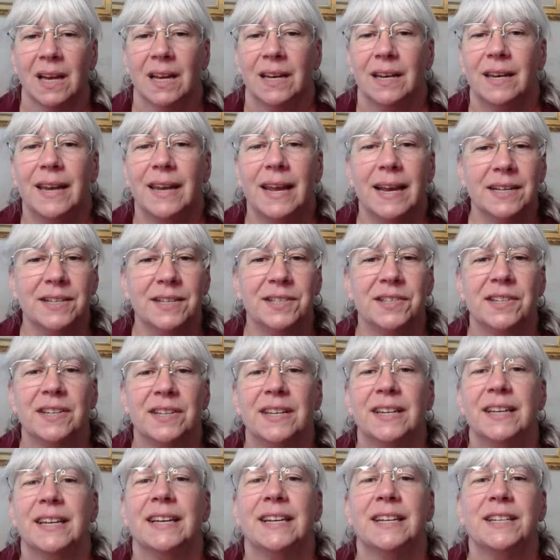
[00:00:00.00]
Next,
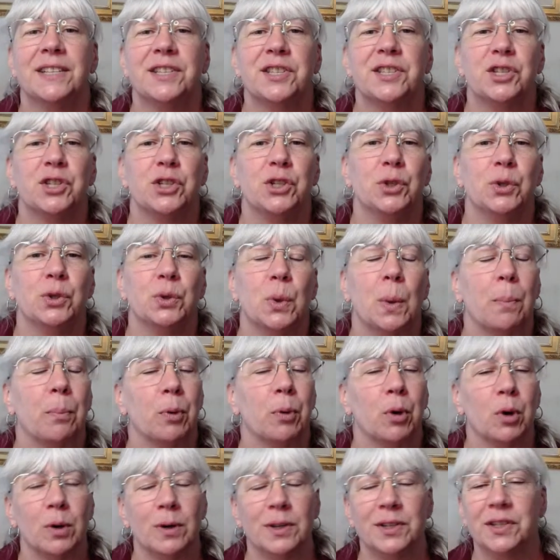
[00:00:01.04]
it's to
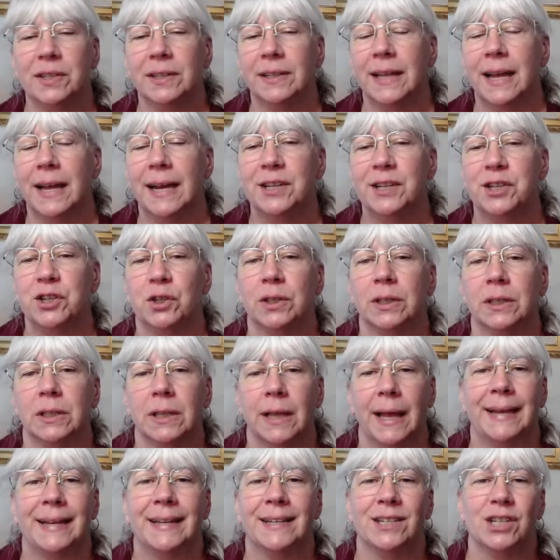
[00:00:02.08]
personalize your
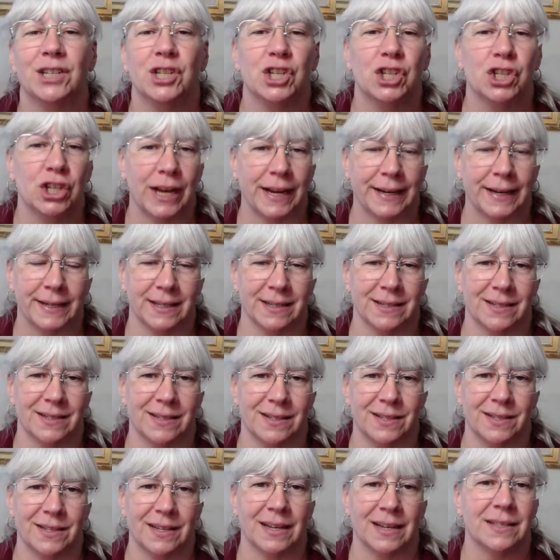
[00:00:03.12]
client
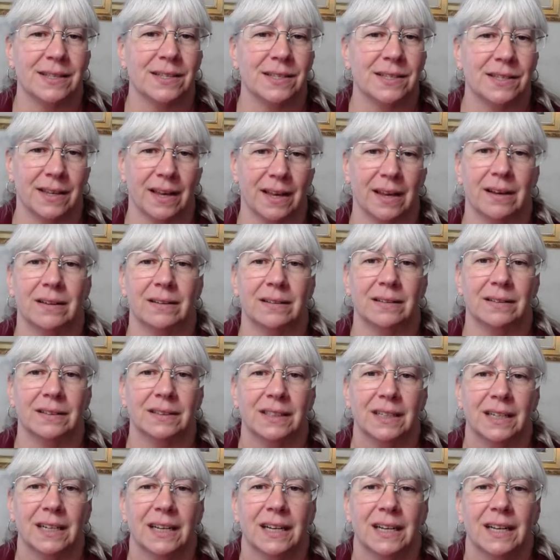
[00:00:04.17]
check-ins at scale.
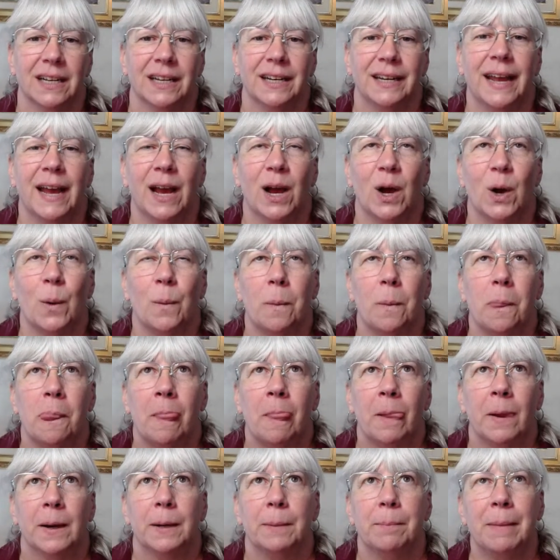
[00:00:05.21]
Now,
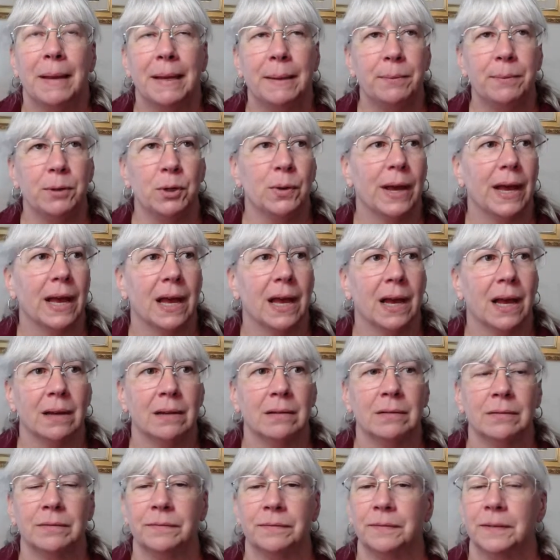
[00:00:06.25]
maybe you
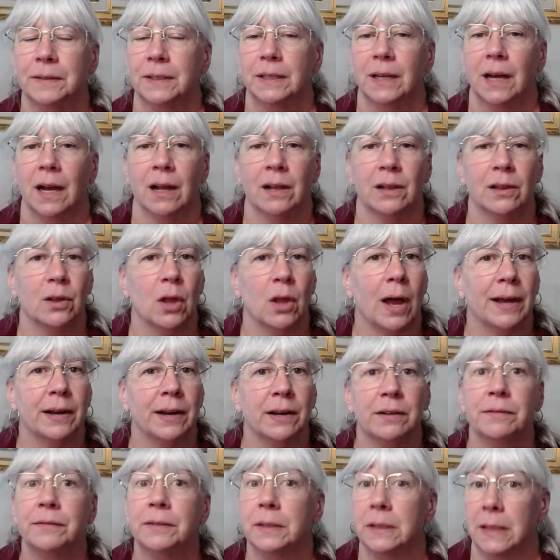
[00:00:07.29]
have a lot
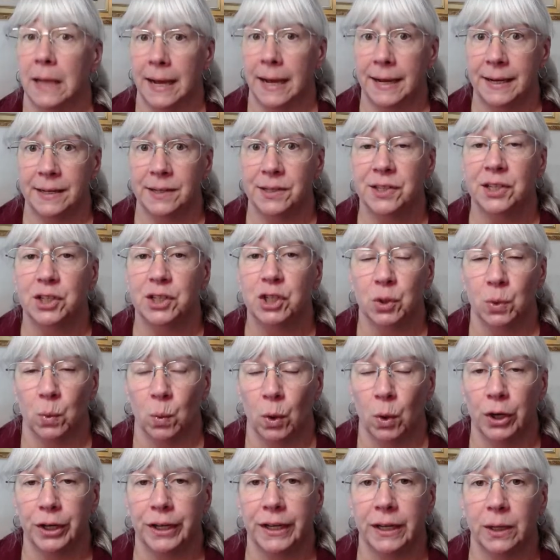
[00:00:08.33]
of clients that you're
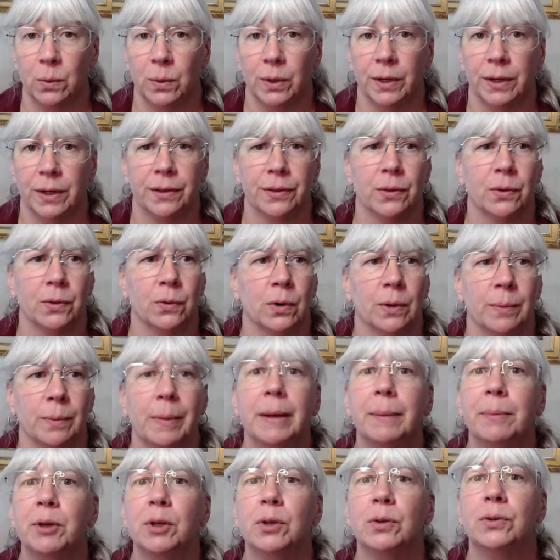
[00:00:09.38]
working with, or
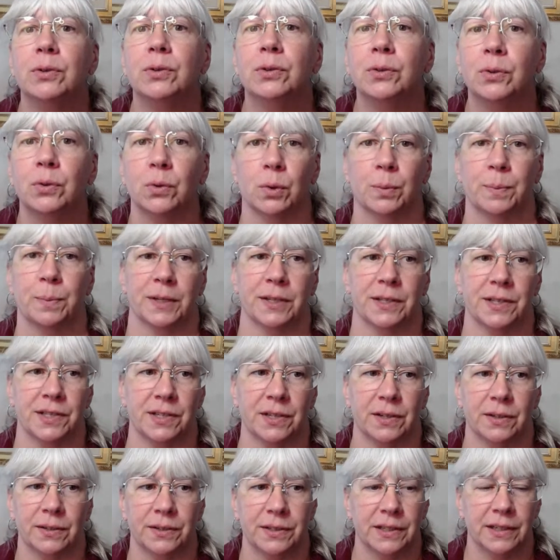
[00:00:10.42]
maybe you do group
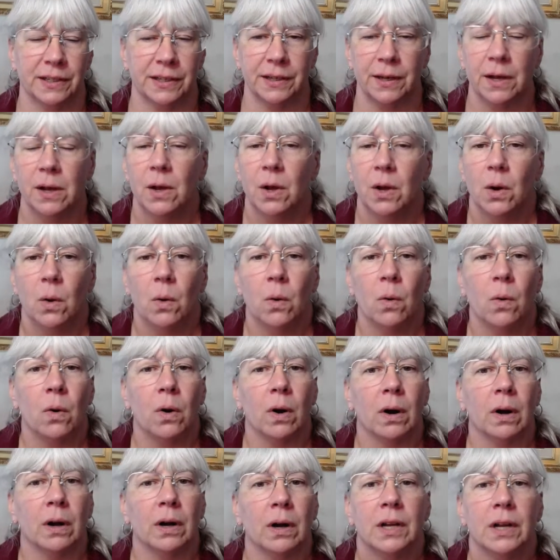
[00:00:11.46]
consulting
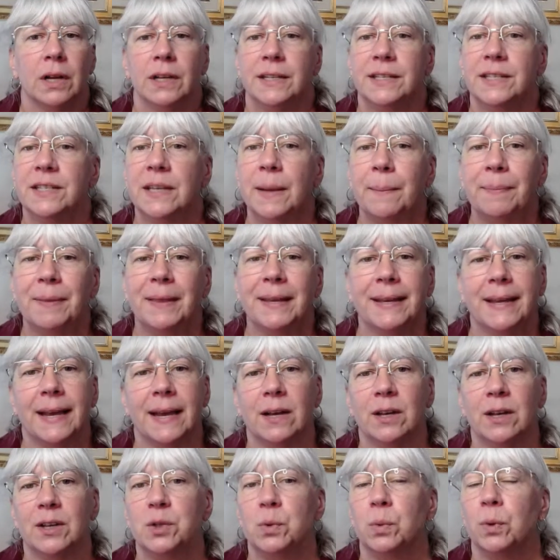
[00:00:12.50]
or something
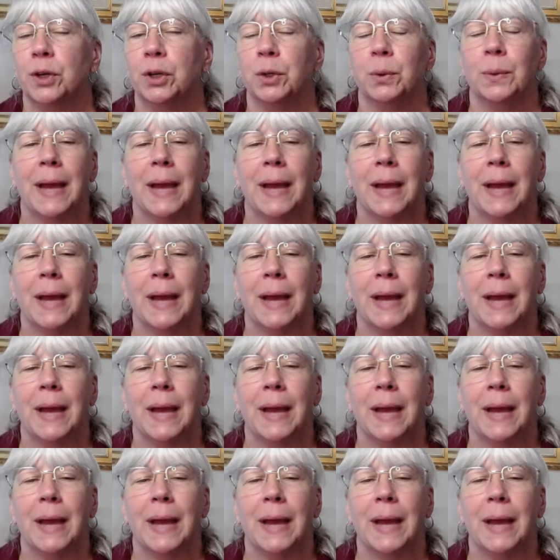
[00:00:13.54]
else where you